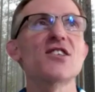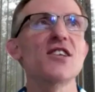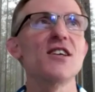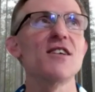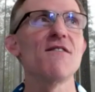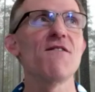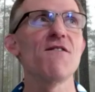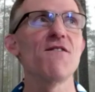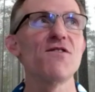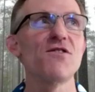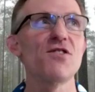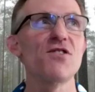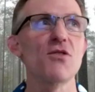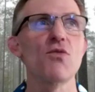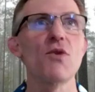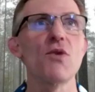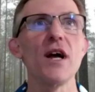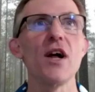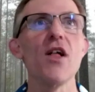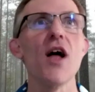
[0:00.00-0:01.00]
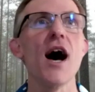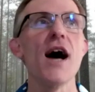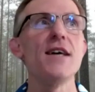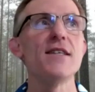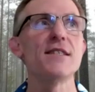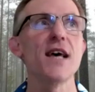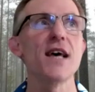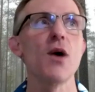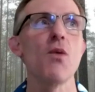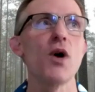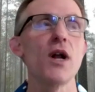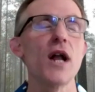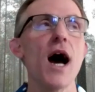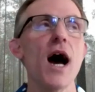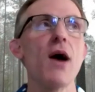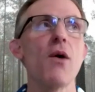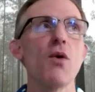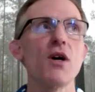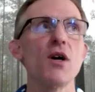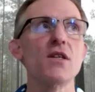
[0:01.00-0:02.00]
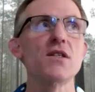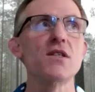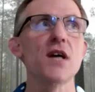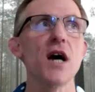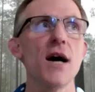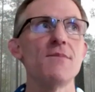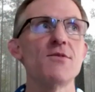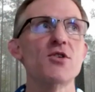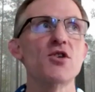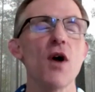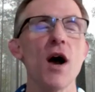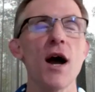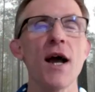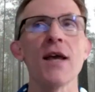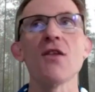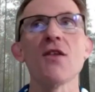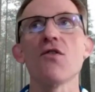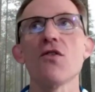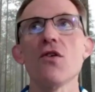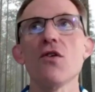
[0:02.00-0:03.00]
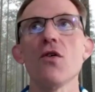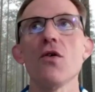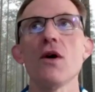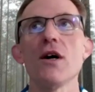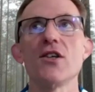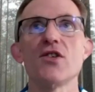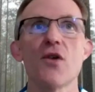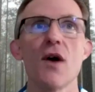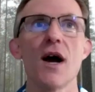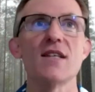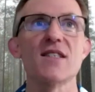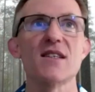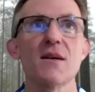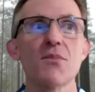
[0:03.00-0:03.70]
to realize that what I was trying to address,